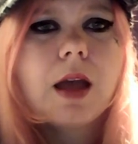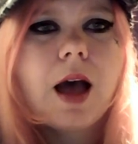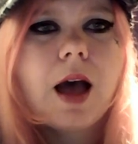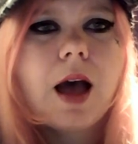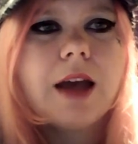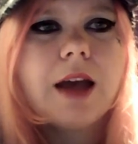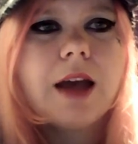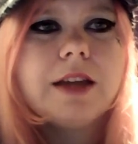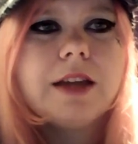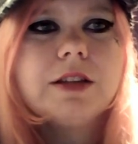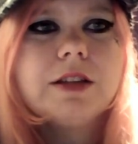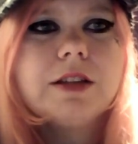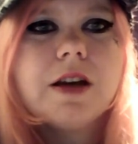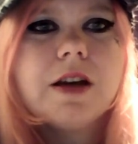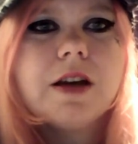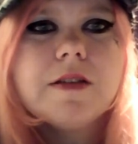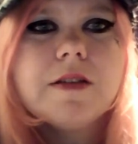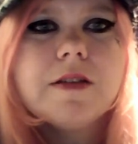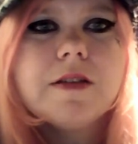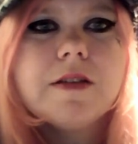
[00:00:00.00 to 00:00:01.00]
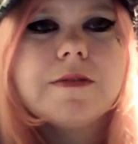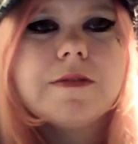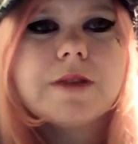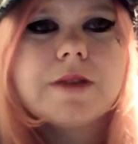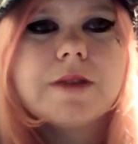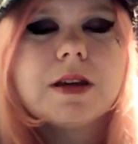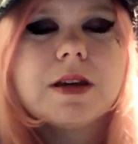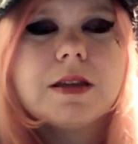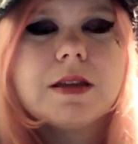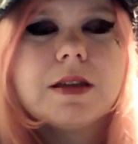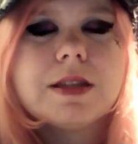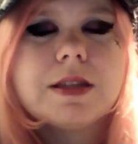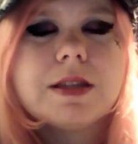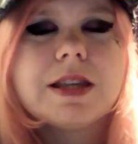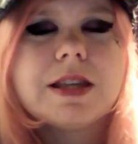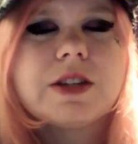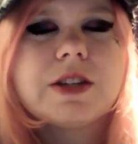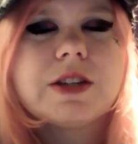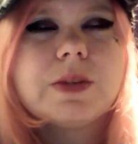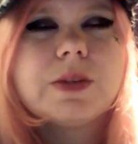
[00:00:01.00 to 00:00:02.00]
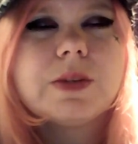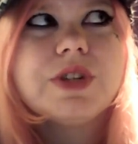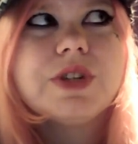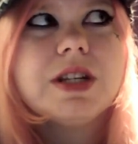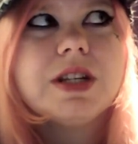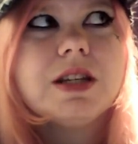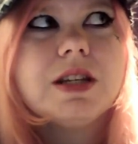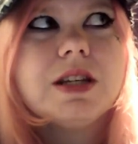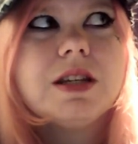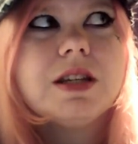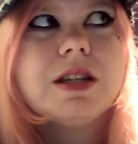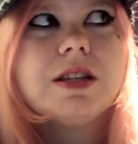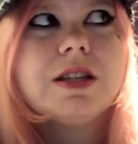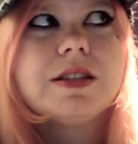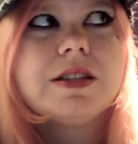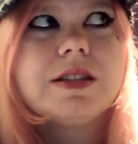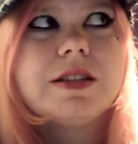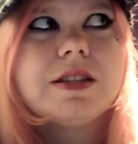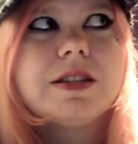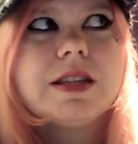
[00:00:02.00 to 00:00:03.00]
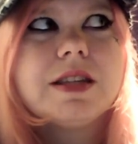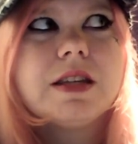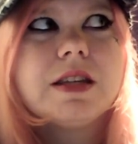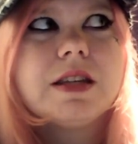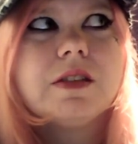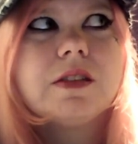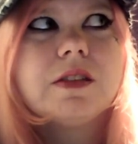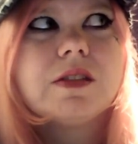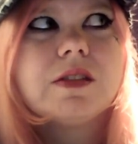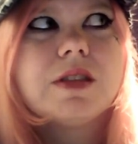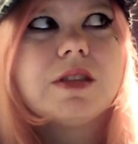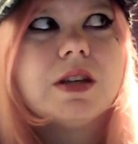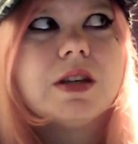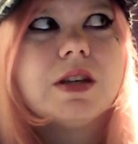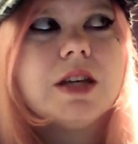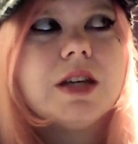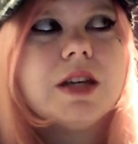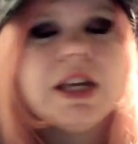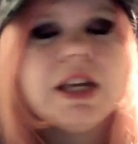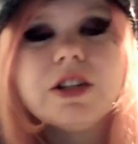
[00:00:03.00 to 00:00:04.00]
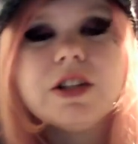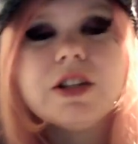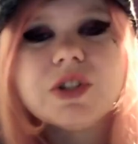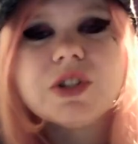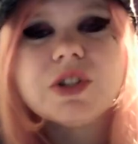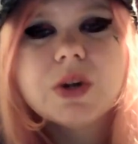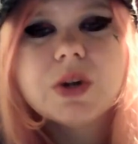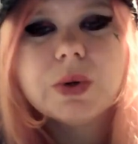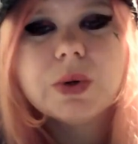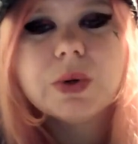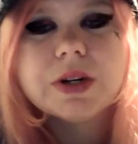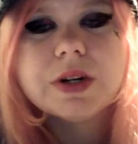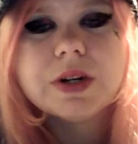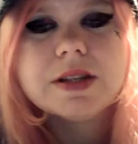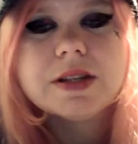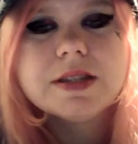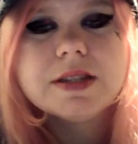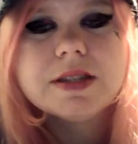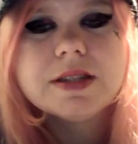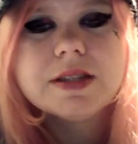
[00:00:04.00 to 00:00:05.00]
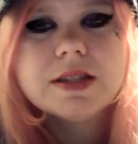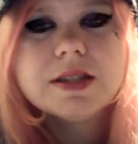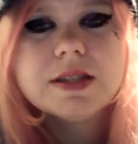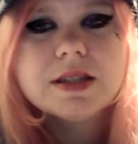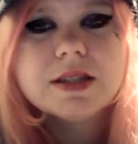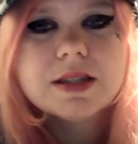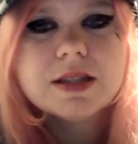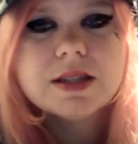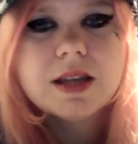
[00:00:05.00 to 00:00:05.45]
I love the section where Judy sings the English chorus